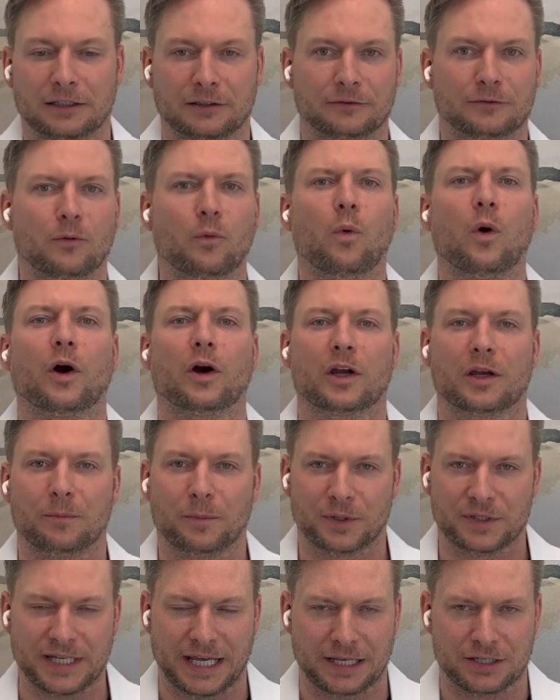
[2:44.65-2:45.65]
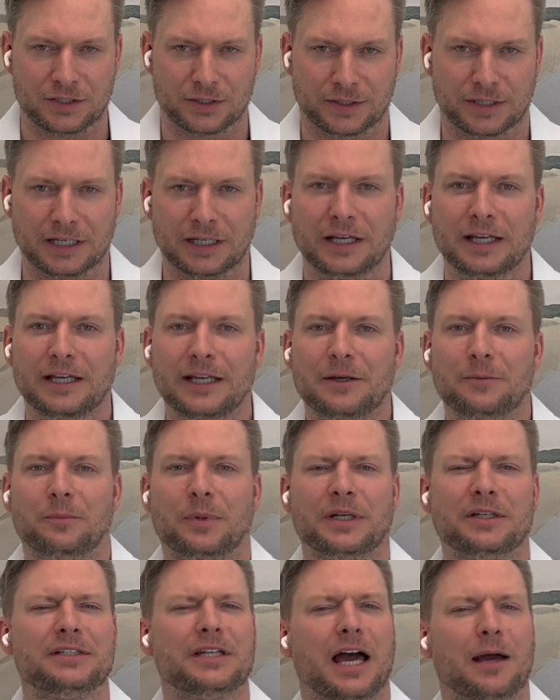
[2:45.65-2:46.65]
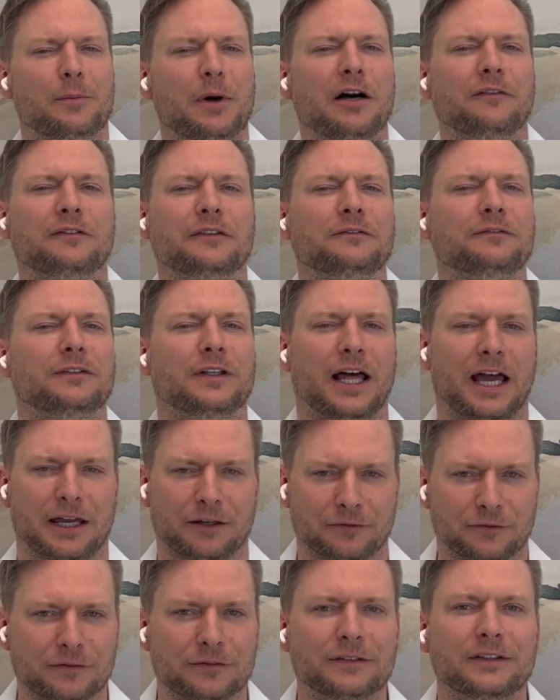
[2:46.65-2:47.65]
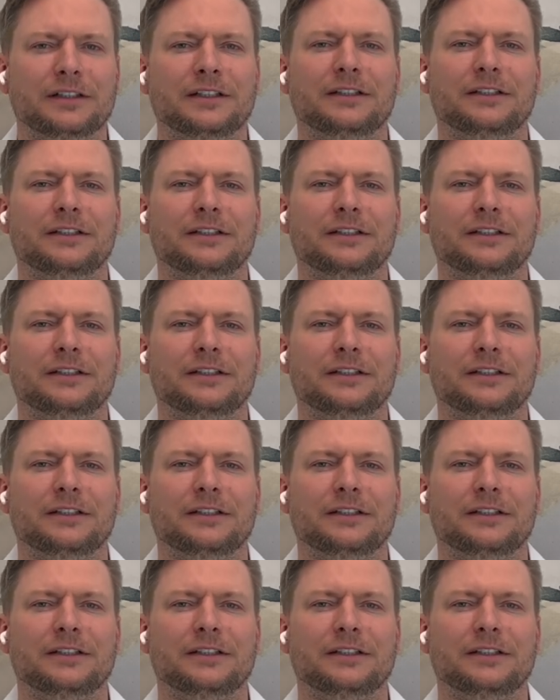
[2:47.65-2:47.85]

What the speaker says: work potentially, but time off of life.